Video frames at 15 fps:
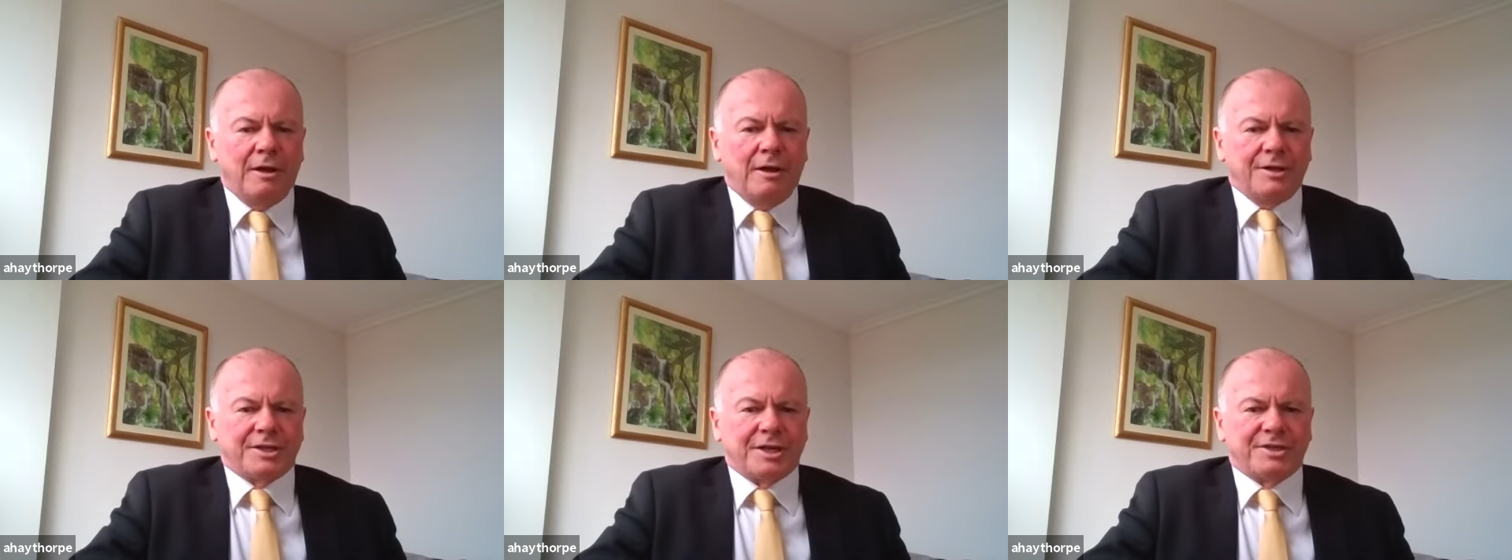
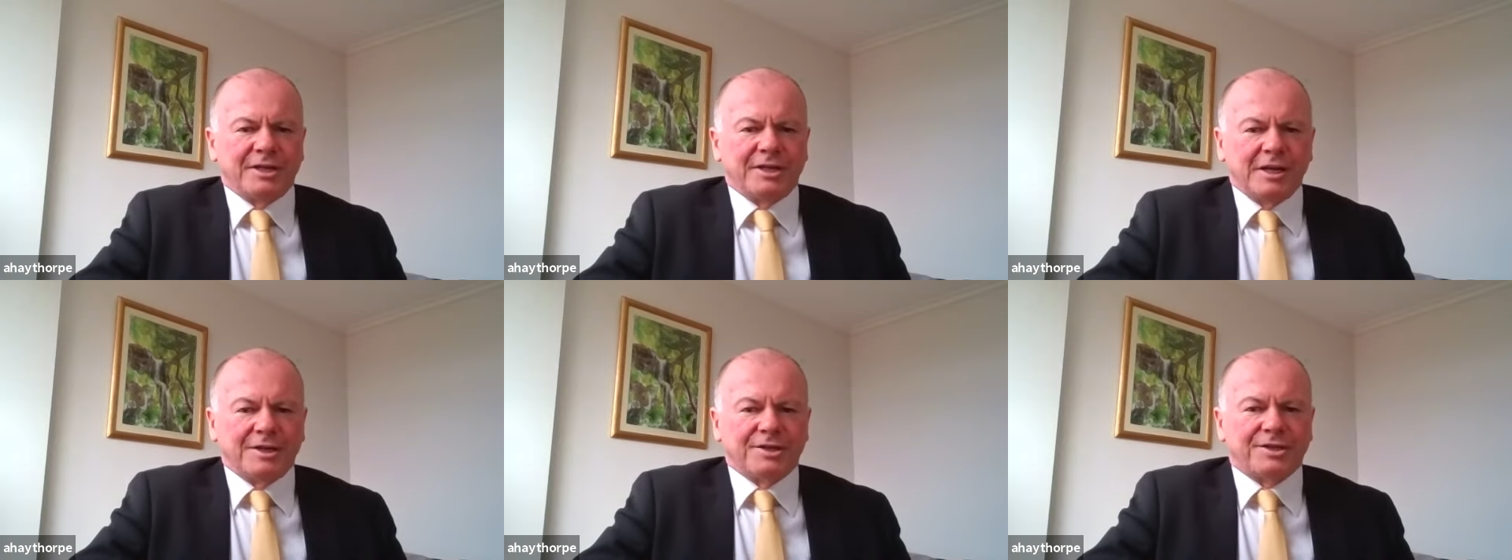So
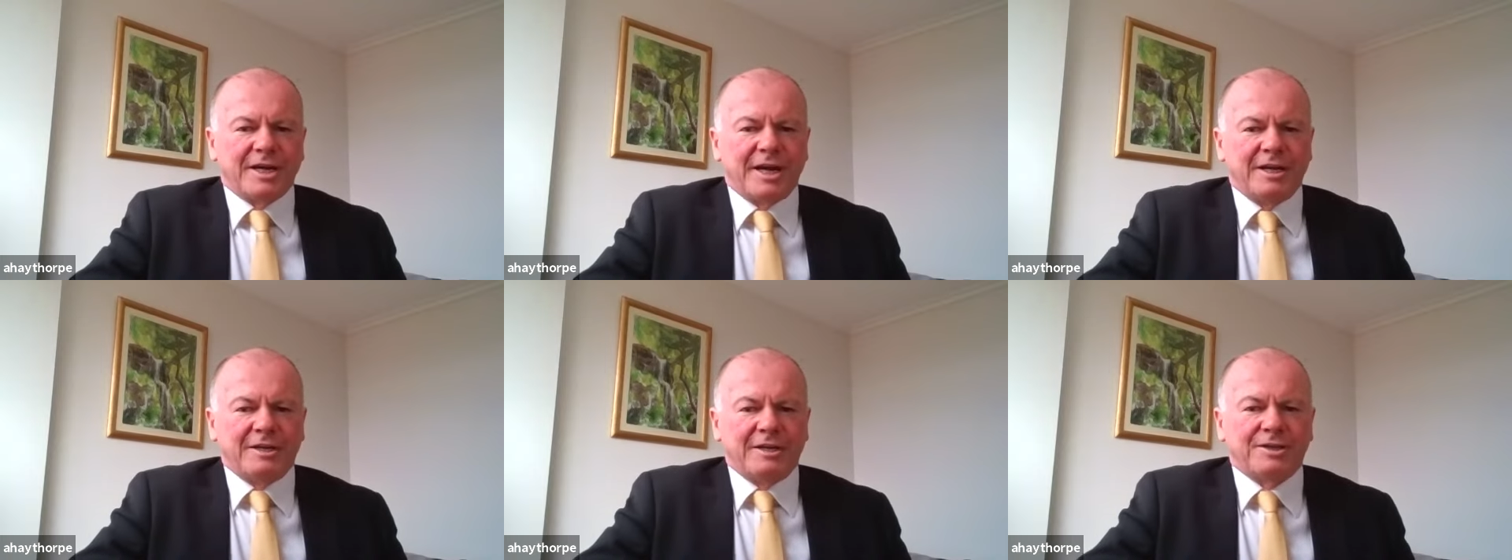silica
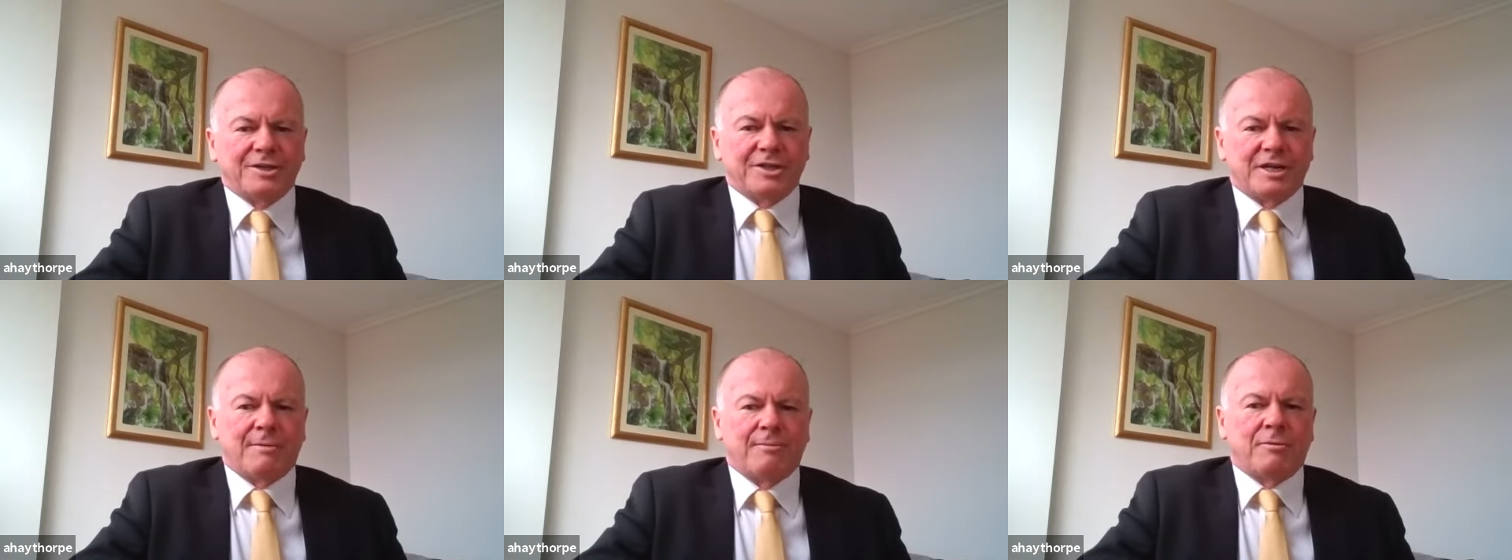sand in
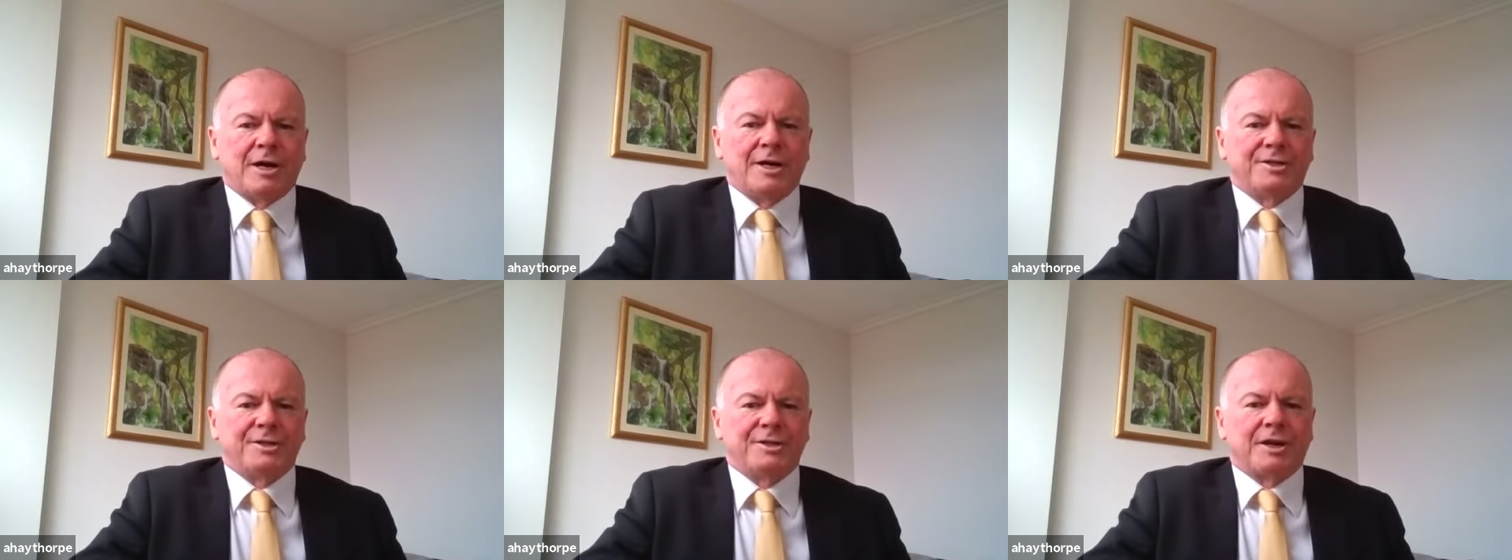some
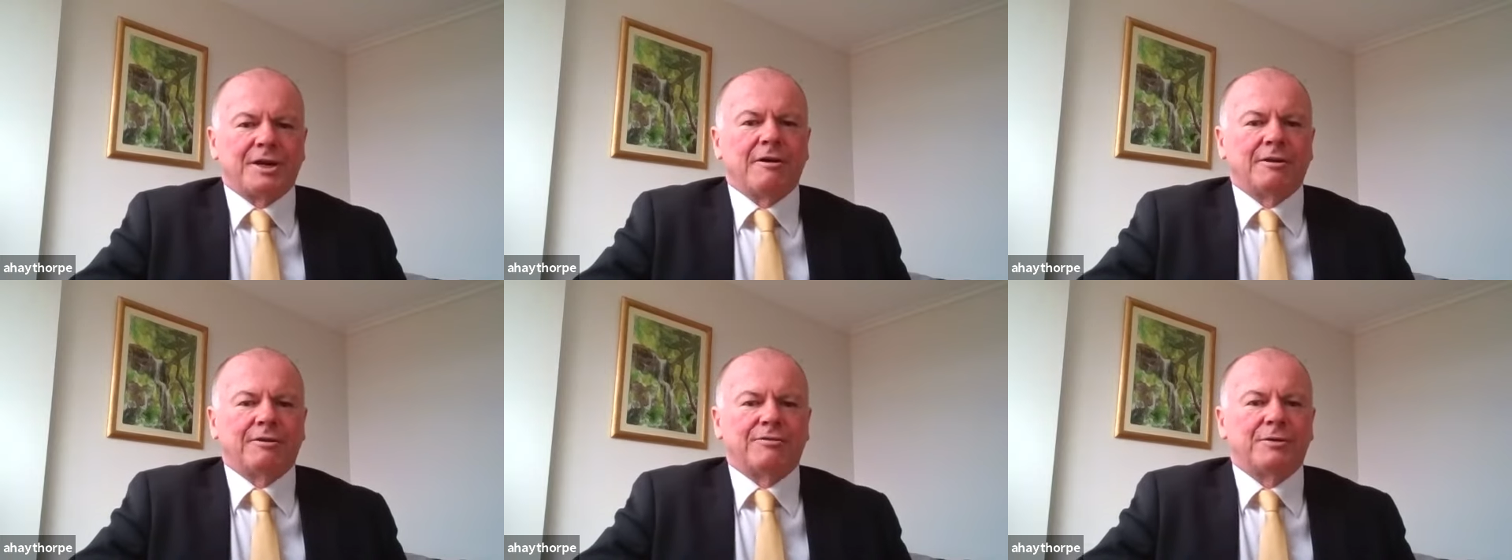ways is
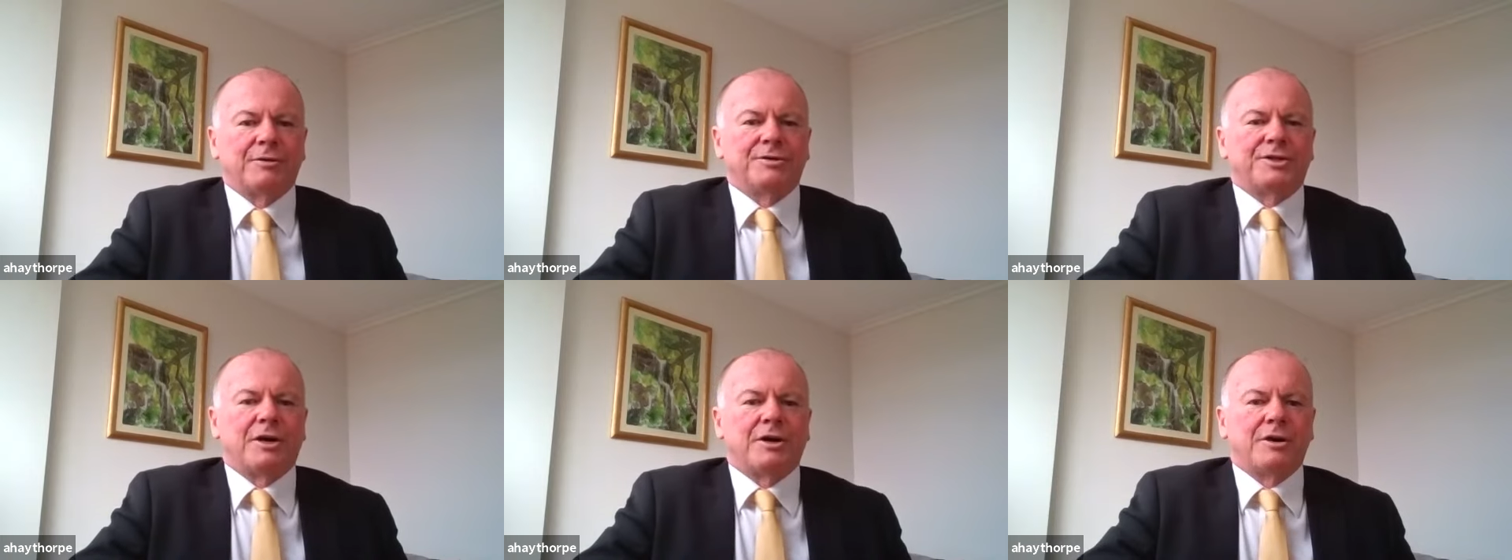going through
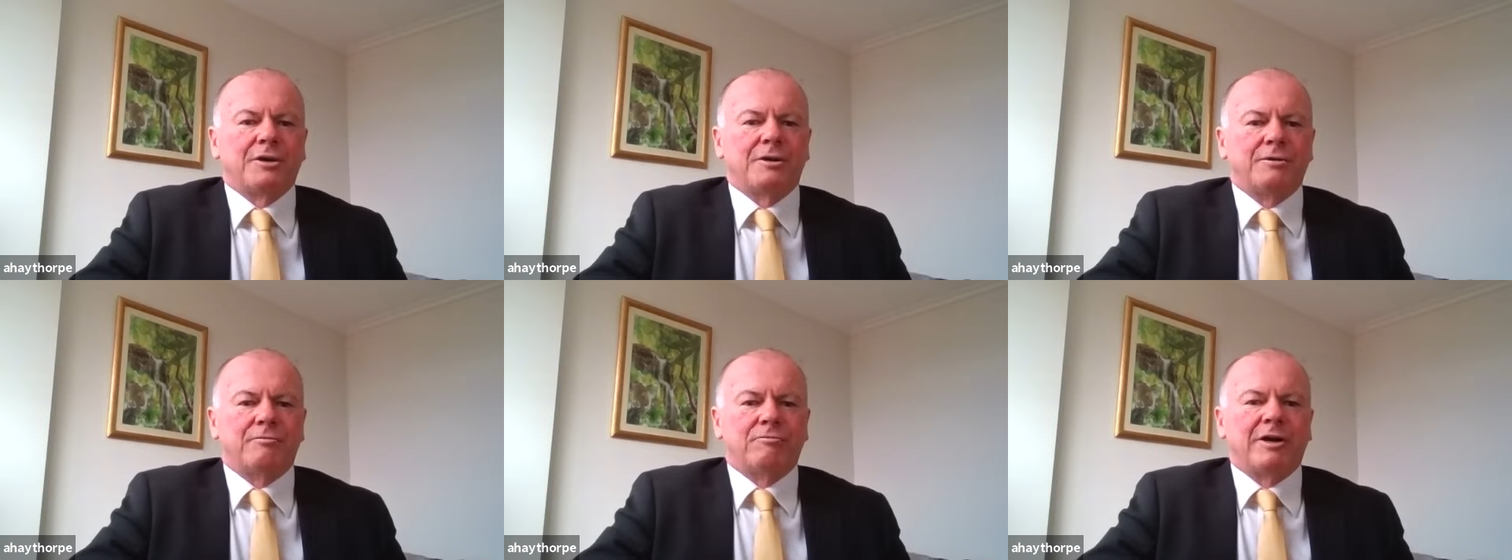its
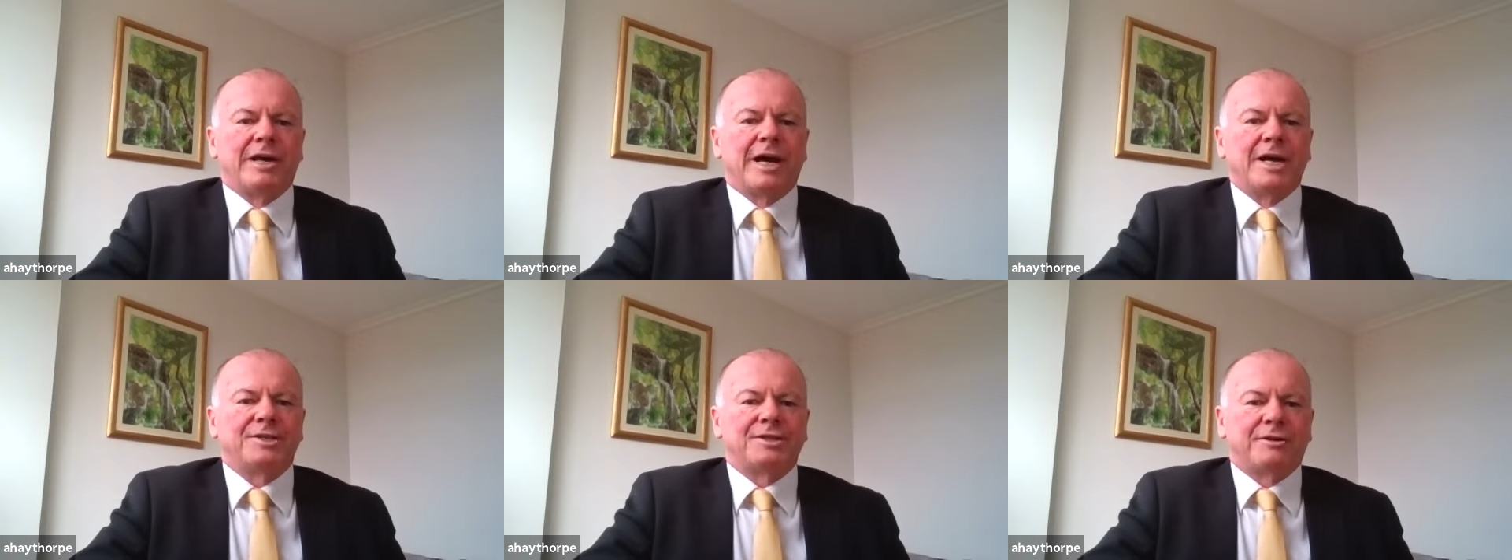own
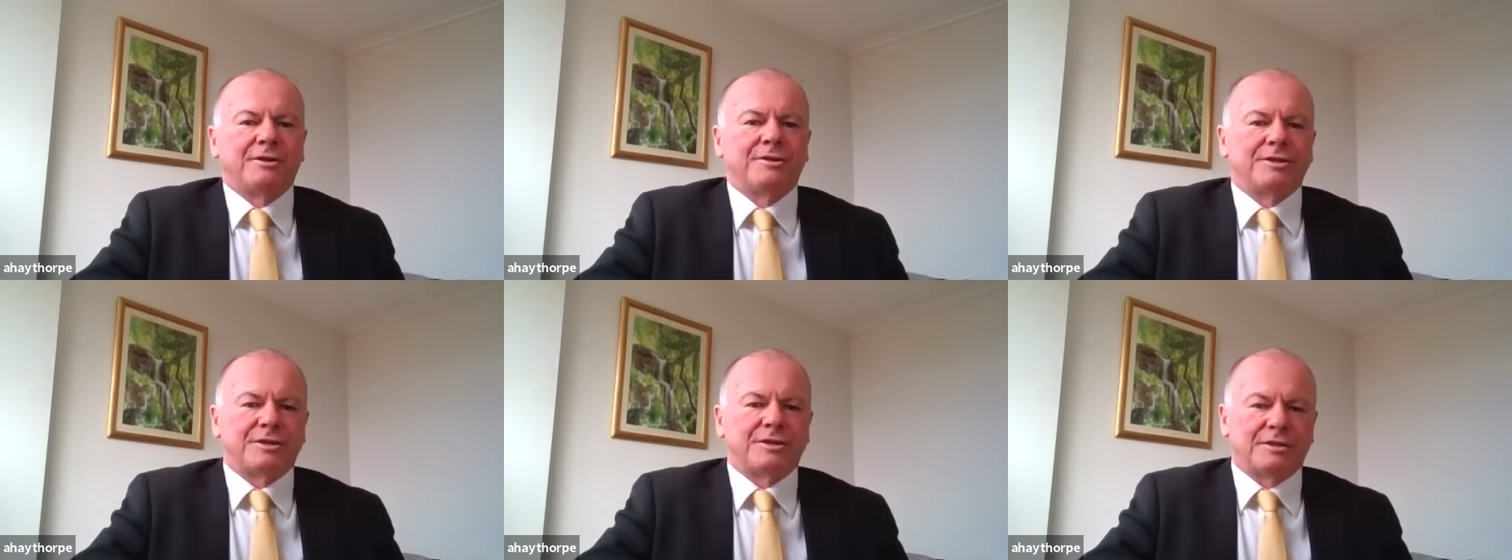
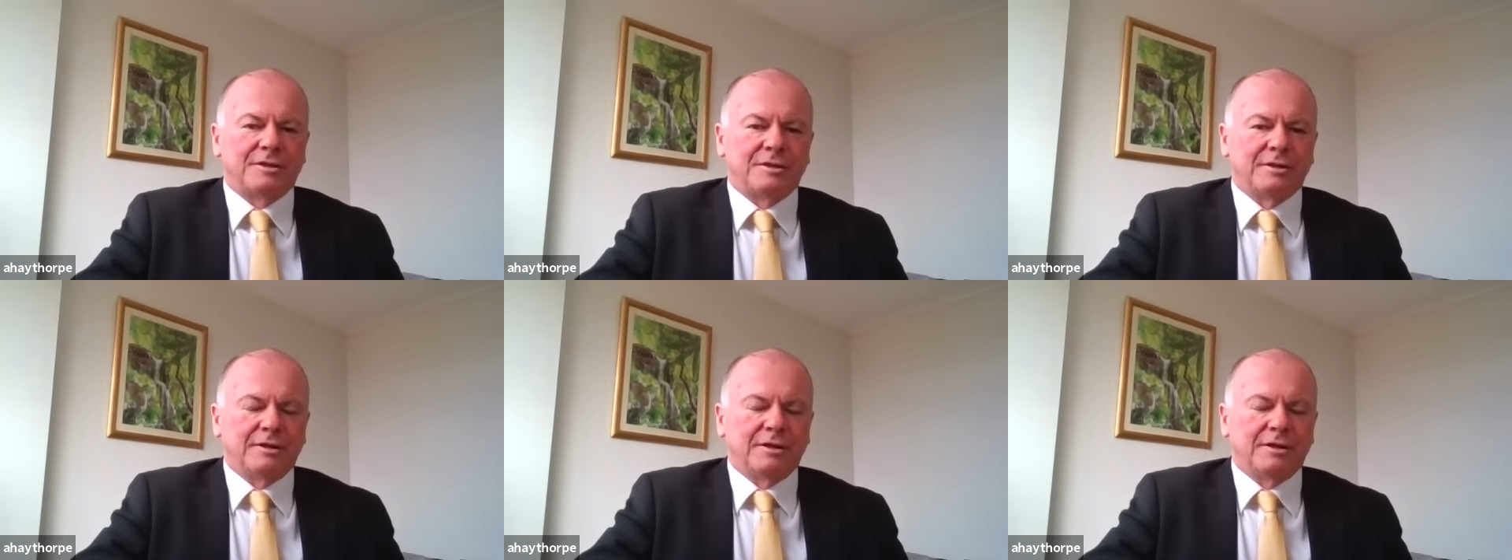renaissance